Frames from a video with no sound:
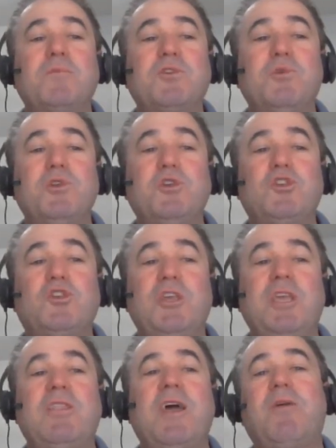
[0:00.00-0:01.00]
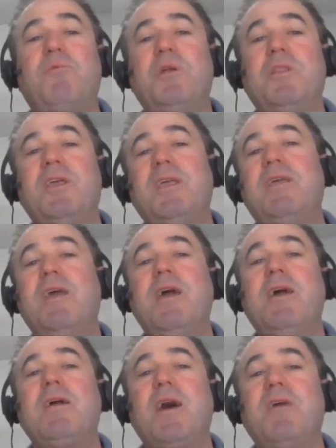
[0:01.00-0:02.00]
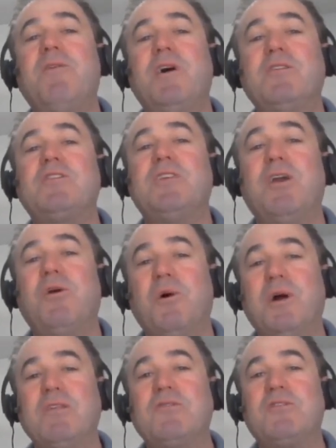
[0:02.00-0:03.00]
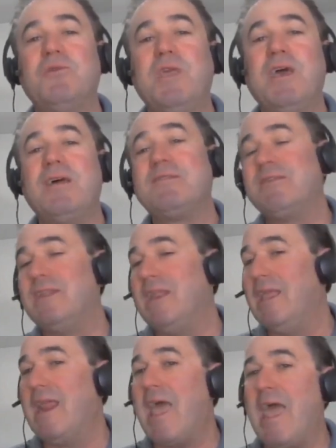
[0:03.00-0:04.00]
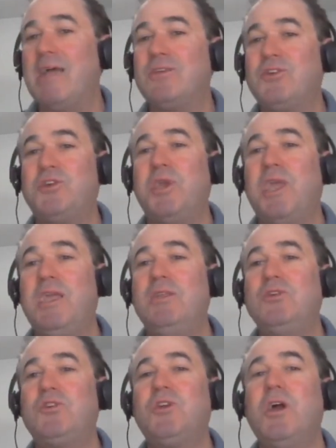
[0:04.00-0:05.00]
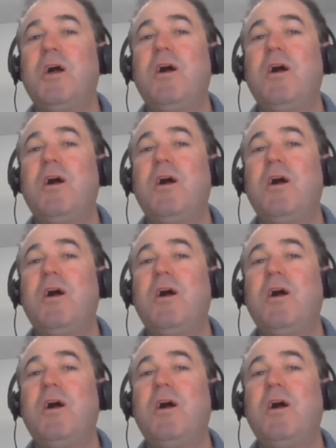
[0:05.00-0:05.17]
So we're just seeing that really kind of on steroids. So yes, it has changed.